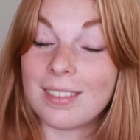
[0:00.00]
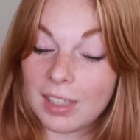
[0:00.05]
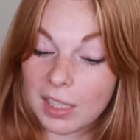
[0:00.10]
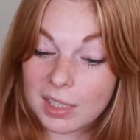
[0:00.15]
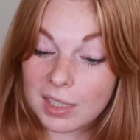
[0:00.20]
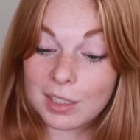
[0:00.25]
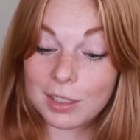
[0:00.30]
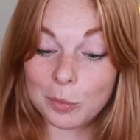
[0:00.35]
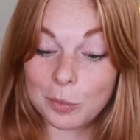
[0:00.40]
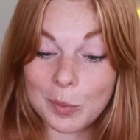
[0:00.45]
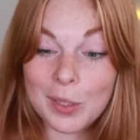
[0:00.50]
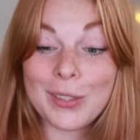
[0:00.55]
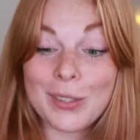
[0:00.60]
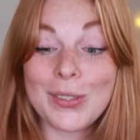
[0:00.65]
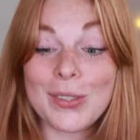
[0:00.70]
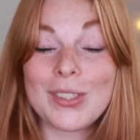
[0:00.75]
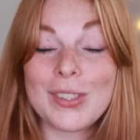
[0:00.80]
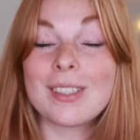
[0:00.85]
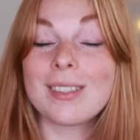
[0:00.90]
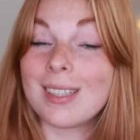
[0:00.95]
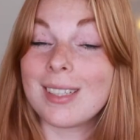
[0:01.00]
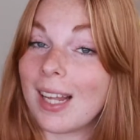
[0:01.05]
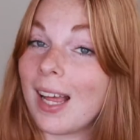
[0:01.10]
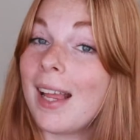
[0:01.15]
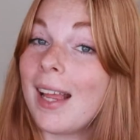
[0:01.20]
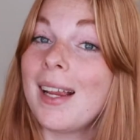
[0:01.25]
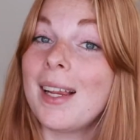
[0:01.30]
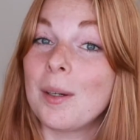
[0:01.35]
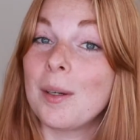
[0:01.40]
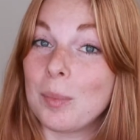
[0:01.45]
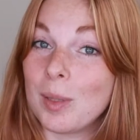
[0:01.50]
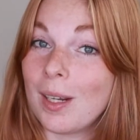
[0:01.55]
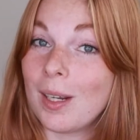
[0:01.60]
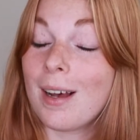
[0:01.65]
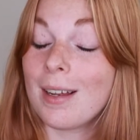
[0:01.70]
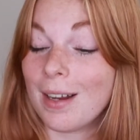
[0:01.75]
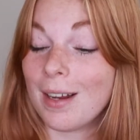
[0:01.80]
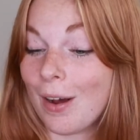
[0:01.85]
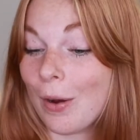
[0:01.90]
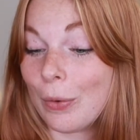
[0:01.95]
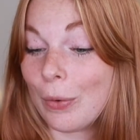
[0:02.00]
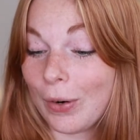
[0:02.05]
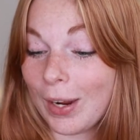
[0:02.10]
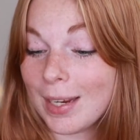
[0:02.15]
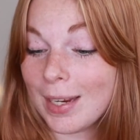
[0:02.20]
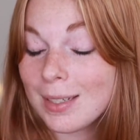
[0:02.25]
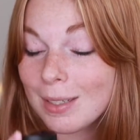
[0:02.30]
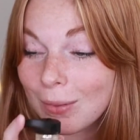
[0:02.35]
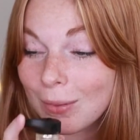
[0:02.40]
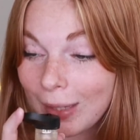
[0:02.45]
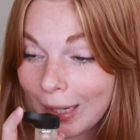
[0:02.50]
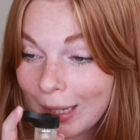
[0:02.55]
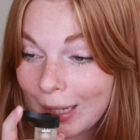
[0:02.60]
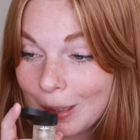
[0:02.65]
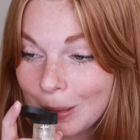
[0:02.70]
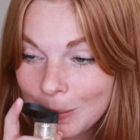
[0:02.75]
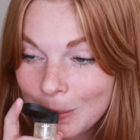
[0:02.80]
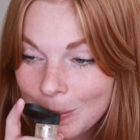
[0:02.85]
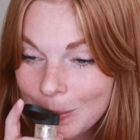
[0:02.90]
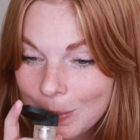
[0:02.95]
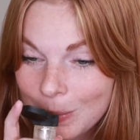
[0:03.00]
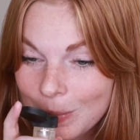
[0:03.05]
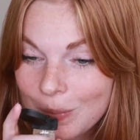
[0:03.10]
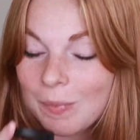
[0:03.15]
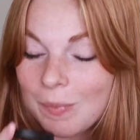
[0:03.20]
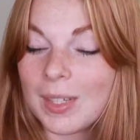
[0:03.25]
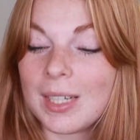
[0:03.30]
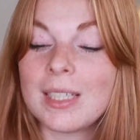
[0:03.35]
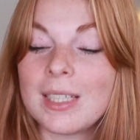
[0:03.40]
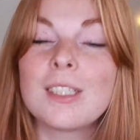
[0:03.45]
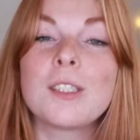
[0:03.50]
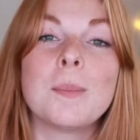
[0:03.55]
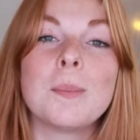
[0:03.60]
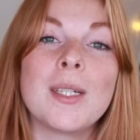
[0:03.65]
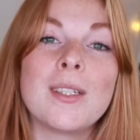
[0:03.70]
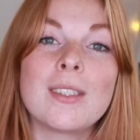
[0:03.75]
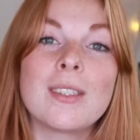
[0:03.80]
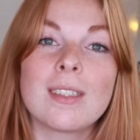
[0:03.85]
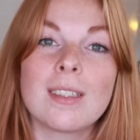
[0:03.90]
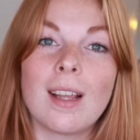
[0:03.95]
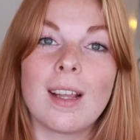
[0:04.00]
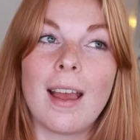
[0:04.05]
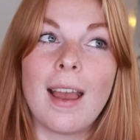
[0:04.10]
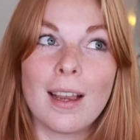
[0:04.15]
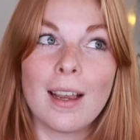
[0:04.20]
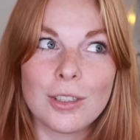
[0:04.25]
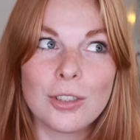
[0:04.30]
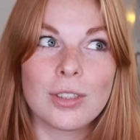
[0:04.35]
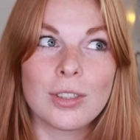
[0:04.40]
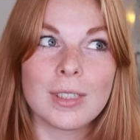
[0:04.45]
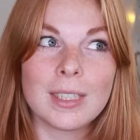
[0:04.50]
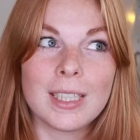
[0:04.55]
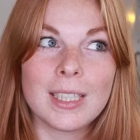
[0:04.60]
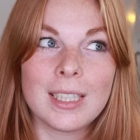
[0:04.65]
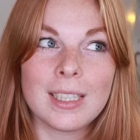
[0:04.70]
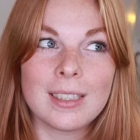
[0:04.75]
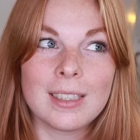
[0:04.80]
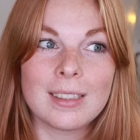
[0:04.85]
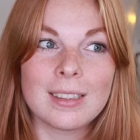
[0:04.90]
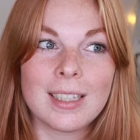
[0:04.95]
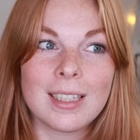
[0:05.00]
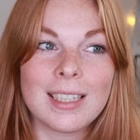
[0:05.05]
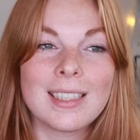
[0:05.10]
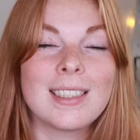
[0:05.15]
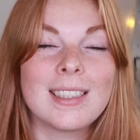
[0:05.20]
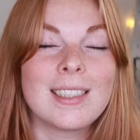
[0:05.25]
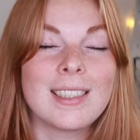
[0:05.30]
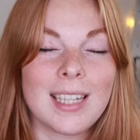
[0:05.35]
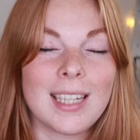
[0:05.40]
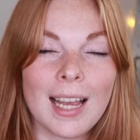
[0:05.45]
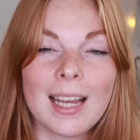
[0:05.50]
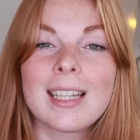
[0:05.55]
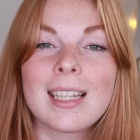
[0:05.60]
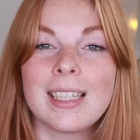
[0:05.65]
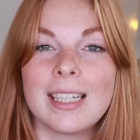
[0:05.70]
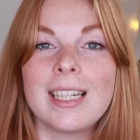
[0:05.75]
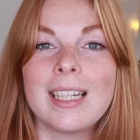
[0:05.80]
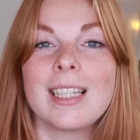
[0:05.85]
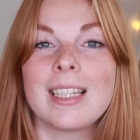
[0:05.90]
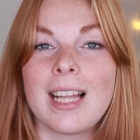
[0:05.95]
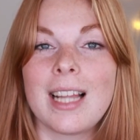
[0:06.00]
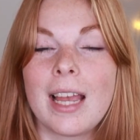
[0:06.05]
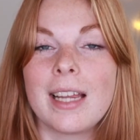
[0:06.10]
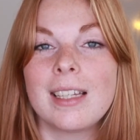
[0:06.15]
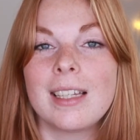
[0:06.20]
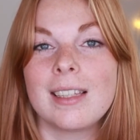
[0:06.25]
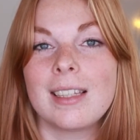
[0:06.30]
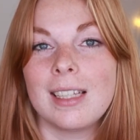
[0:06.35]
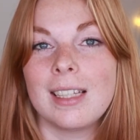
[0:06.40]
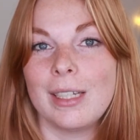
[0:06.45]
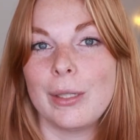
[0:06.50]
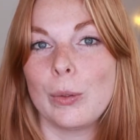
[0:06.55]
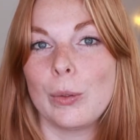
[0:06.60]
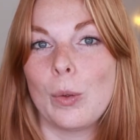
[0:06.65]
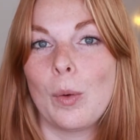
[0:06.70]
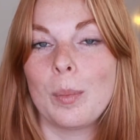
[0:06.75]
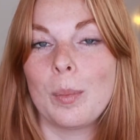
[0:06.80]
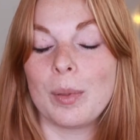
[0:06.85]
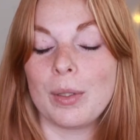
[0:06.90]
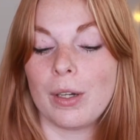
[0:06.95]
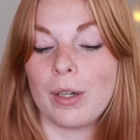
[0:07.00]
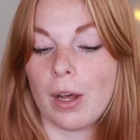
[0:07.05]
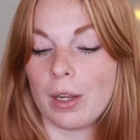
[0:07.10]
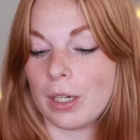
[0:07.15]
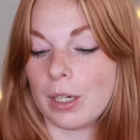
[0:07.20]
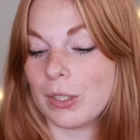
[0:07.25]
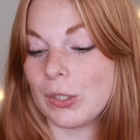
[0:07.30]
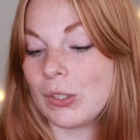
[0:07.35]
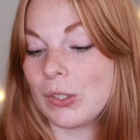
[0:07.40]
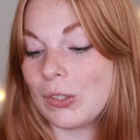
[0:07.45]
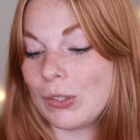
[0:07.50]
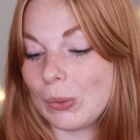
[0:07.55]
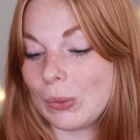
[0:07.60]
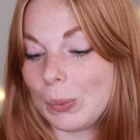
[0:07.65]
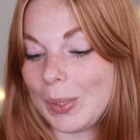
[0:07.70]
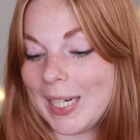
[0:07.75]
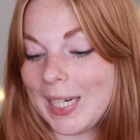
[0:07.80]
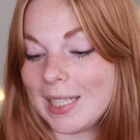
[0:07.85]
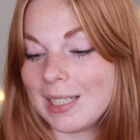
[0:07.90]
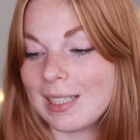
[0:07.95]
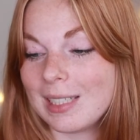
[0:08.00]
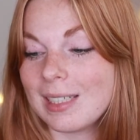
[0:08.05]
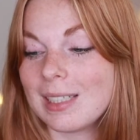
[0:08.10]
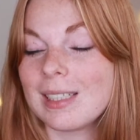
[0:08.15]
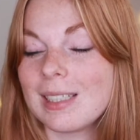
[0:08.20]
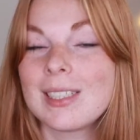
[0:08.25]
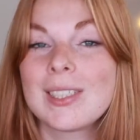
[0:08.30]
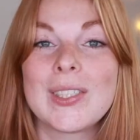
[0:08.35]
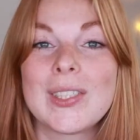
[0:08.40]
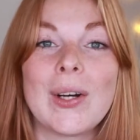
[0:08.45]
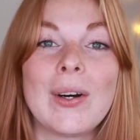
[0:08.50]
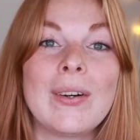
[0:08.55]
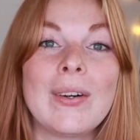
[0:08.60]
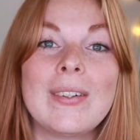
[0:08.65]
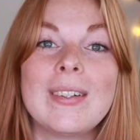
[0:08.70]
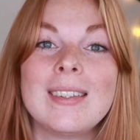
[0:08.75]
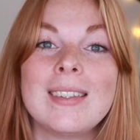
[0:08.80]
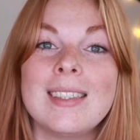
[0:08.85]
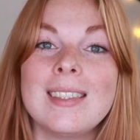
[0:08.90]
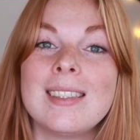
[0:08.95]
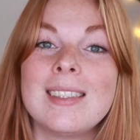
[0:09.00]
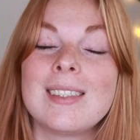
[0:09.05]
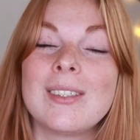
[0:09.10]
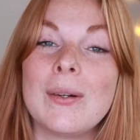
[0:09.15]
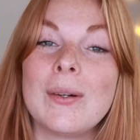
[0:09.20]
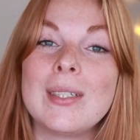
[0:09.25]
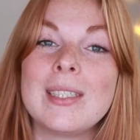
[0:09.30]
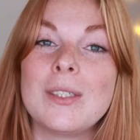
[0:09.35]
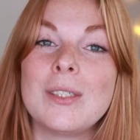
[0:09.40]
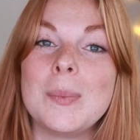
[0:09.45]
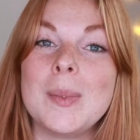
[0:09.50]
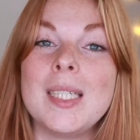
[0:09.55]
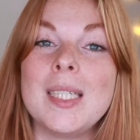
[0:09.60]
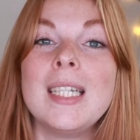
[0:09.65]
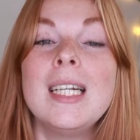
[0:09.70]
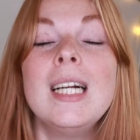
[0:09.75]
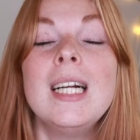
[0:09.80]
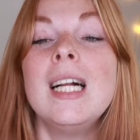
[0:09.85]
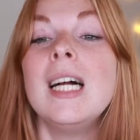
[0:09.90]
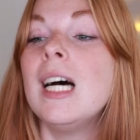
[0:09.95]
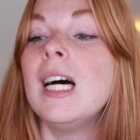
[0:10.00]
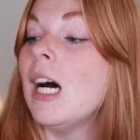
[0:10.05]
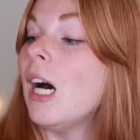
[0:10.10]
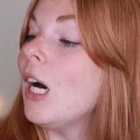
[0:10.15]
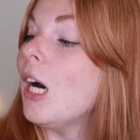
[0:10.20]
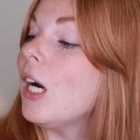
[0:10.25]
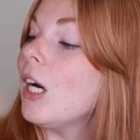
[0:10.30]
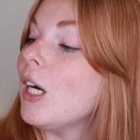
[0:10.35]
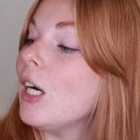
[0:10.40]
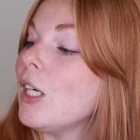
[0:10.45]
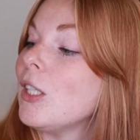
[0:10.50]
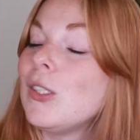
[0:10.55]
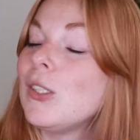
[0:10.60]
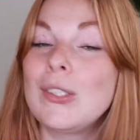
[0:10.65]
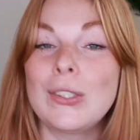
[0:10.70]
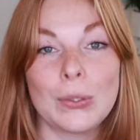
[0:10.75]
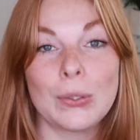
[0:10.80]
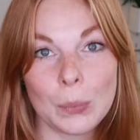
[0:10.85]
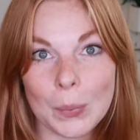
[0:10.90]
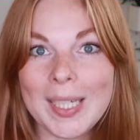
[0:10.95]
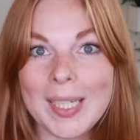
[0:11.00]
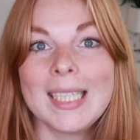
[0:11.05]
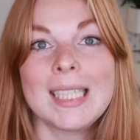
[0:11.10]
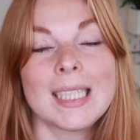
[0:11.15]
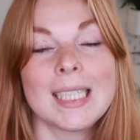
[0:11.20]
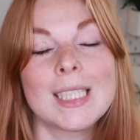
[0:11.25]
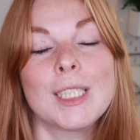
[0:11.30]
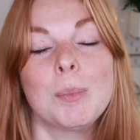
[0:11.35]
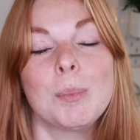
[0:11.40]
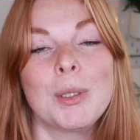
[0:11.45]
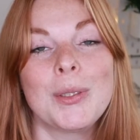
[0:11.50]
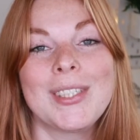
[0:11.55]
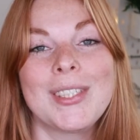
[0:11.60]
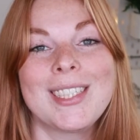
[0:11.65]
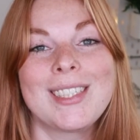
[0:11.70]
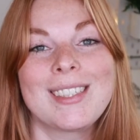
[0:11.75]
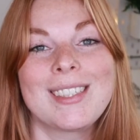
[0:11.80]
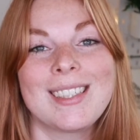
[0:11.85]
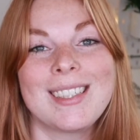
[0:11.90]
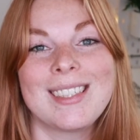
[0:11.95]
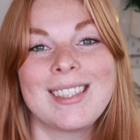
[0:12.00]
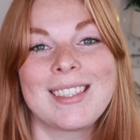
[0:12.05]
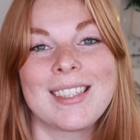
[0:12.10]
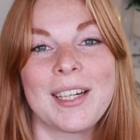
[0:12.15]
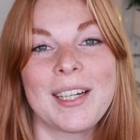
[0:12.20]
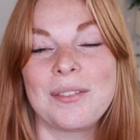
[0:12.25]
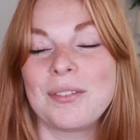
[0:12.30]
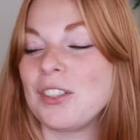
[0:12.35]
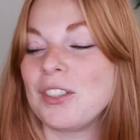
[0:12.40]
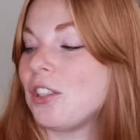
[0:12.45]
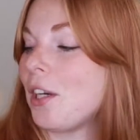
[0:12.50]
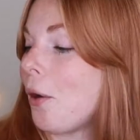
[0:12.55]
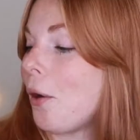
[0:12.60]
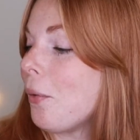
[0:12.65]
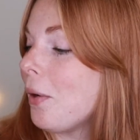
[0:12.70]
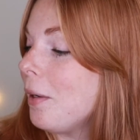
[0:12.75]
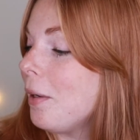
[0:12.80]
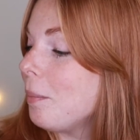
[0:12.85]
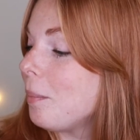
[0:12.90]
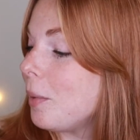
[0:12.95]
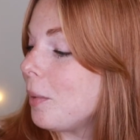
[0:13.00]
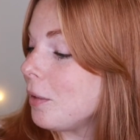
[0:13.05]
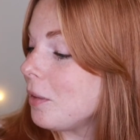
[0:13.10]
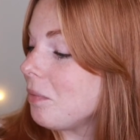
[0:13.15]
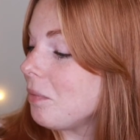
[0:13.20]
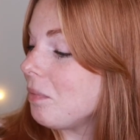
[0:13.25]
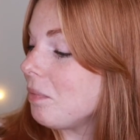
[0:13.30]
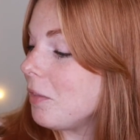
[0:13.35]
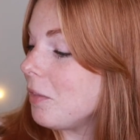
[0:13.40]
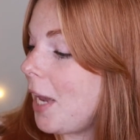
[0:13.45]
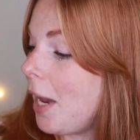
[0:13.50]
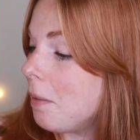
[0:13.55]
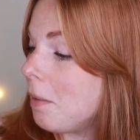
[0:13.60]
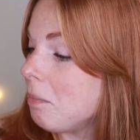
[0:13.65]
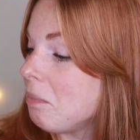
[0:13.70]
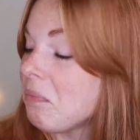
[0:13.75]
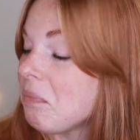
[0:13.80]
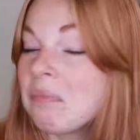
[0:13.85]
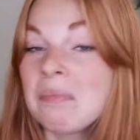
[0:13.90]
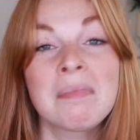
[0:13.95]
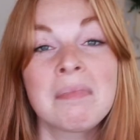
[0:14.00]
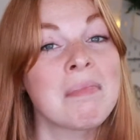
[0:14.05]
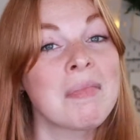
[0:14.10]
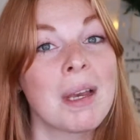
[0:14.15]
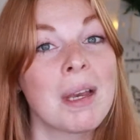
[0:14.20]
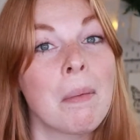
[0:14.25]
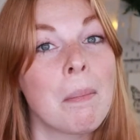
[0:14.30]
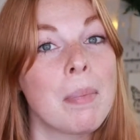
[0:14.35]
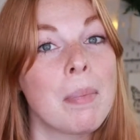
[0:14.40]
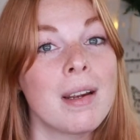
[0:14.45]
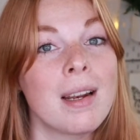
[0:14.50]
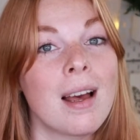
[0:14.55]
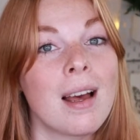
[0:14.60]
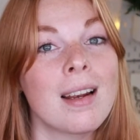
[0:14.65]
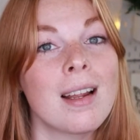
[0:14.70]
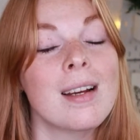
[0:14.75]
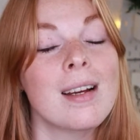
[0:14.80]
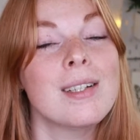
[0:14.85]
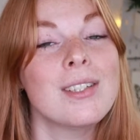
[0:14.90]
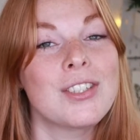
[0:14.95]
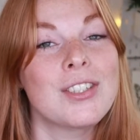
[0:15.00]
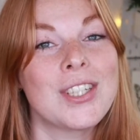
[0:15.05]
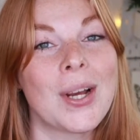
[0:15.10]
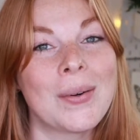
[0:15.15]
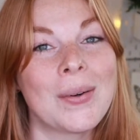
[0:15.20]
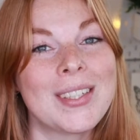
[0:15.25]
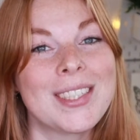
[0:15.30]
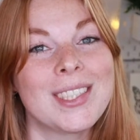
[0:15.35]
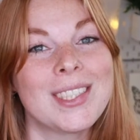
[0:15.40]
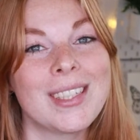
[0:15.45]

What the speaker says: That smells like a banana, alright? Okay. It smells actually exactly like the little banana sweets. So this is going to be a sweet experience inside of the shower, but yeah, banana shower